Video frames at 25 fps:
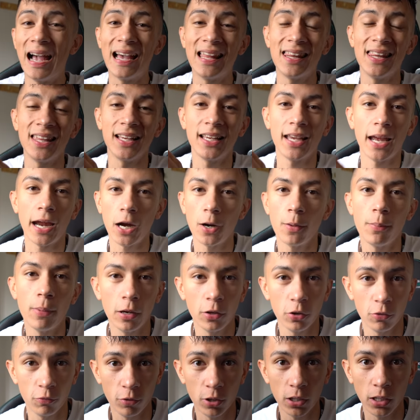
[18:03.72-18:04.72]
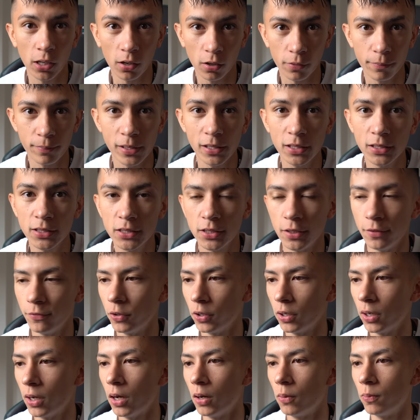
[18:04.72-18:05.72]
and they care about the reliability of
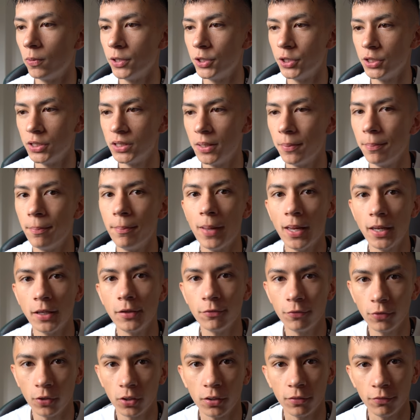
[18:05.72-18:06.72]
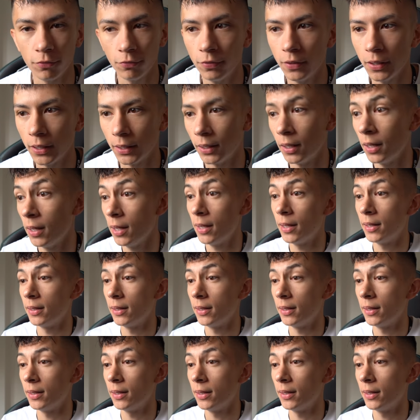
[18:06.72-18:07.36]
your car, which is the main fucking thing.